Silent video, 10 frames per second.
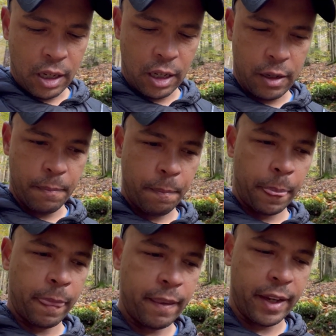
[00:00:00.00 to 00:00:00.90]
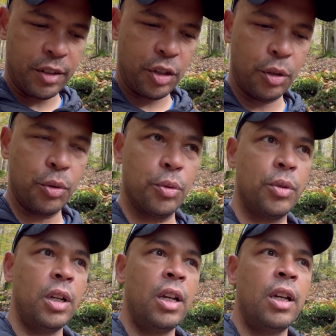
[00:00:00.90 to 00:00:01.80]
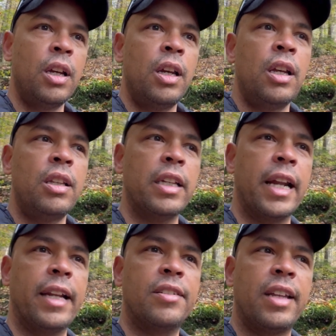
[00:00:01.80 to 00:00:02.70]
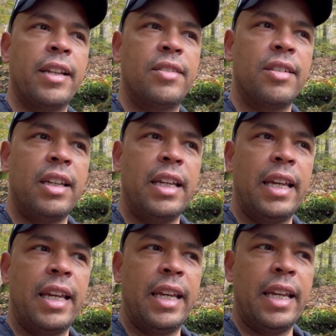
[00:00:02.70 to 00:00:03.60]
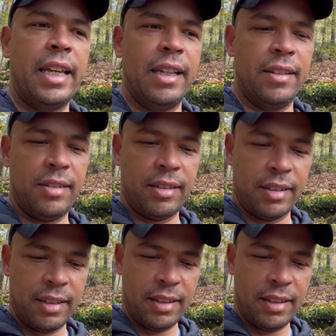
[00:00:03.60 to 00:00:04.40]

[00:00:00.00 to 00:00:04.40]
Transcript: Um, and two, the United States is